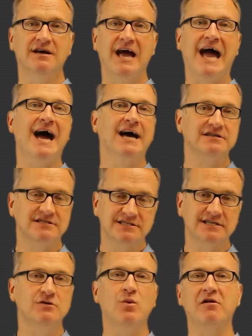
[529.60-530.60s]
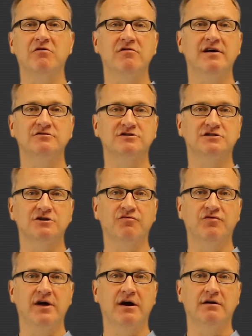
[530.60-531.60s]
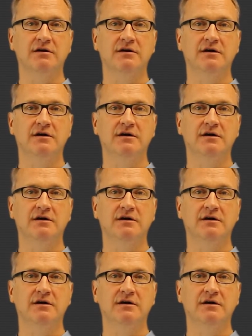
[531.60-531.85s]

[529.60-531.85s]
and see whether there's soot there.